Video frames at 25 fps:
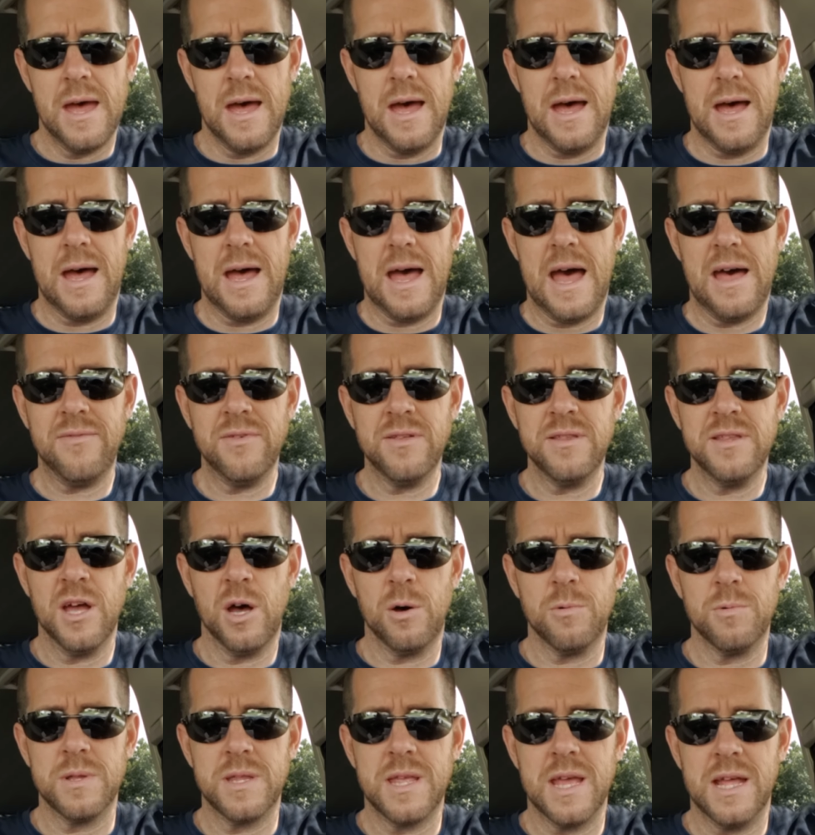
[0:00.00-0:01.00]
Having
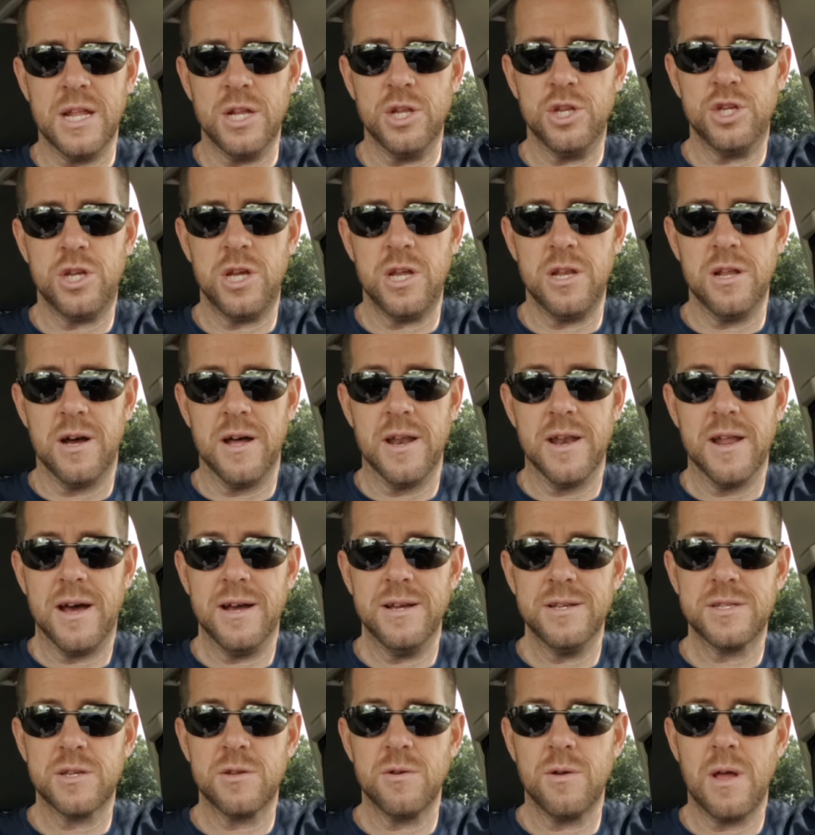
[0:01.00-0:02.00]
dealt with getting cheated on in
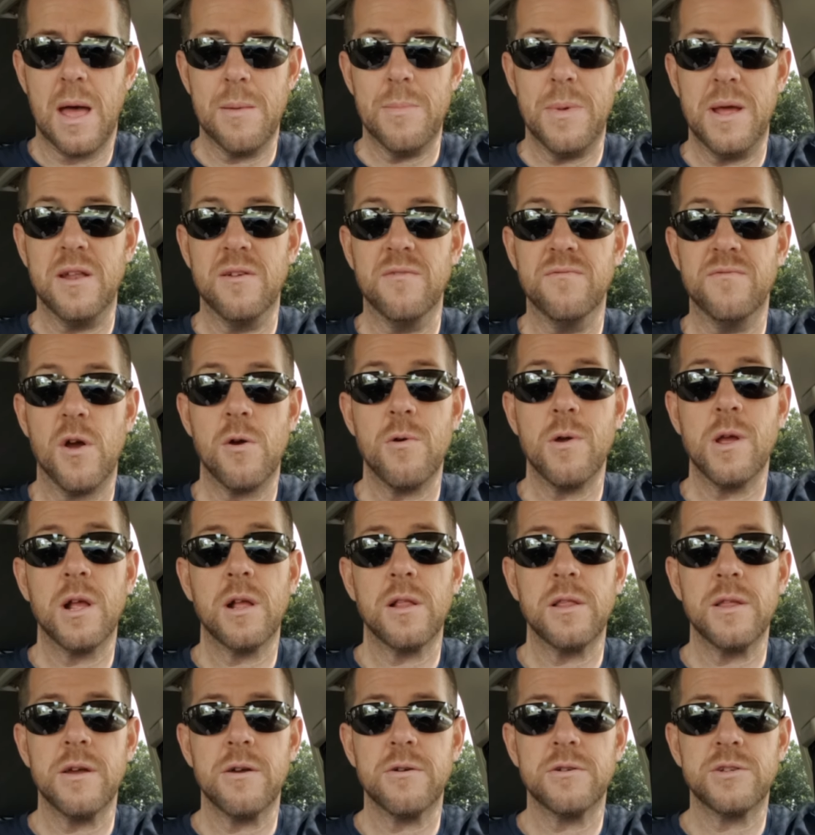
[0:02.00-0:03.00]
high school, I made it very
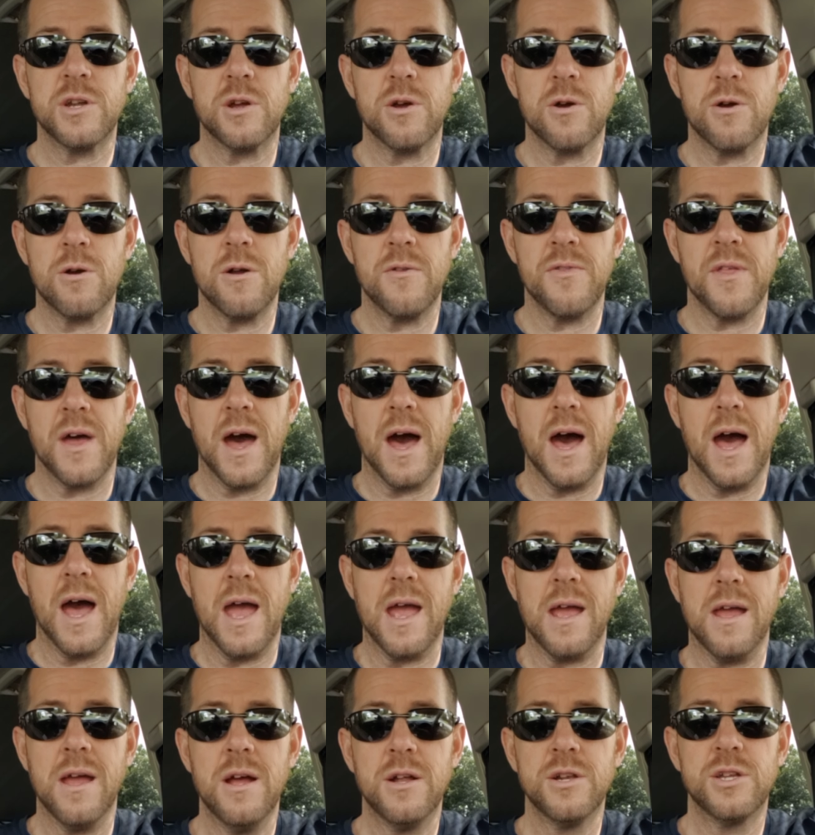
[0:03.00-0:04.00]
clear to her that
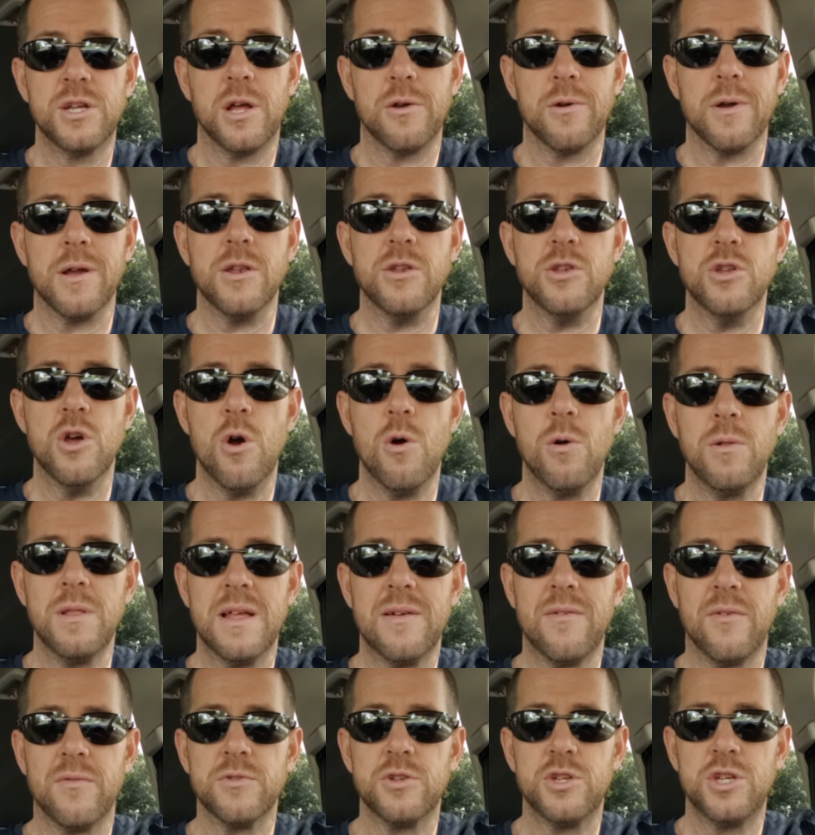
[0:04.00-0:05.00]
I tolerate no
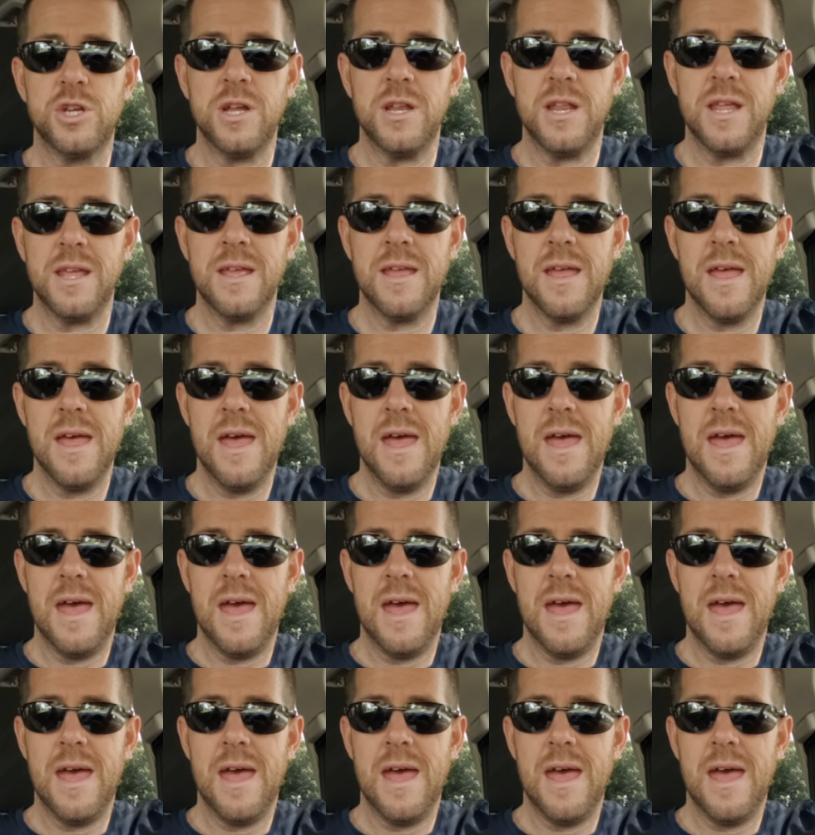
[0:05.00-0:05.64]
level of cheating,